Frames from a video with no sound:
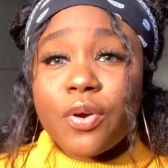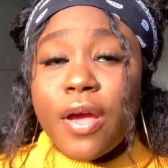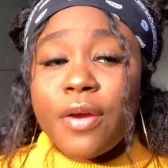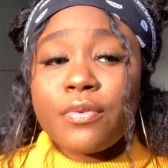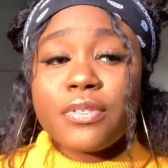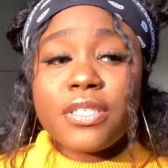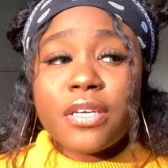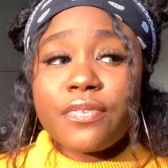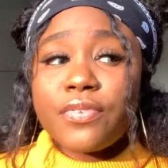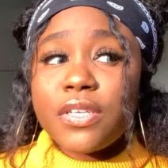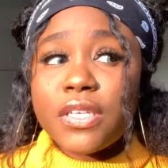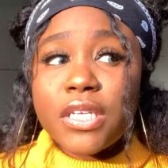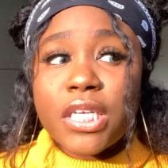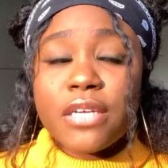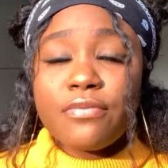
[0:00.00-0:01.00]
I would
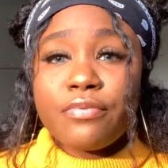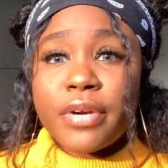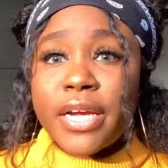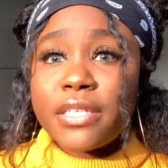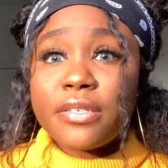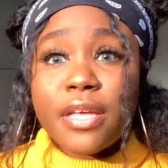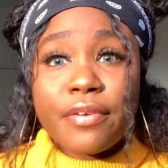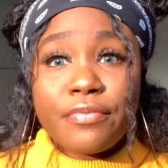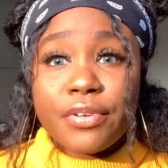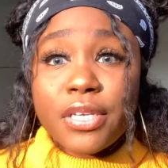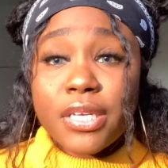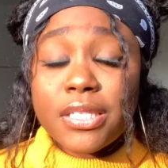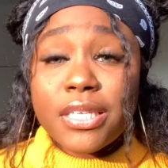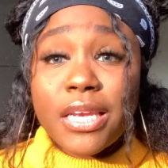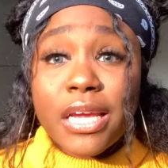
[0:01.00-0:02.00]
definitely write every day
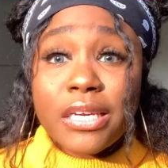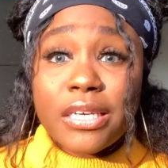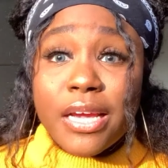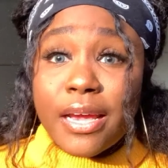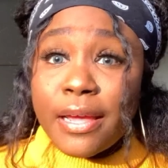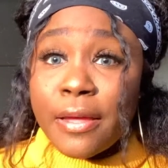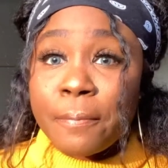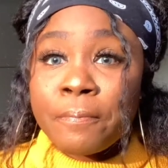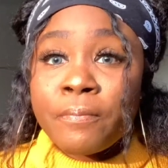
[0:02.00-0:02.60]
till I die,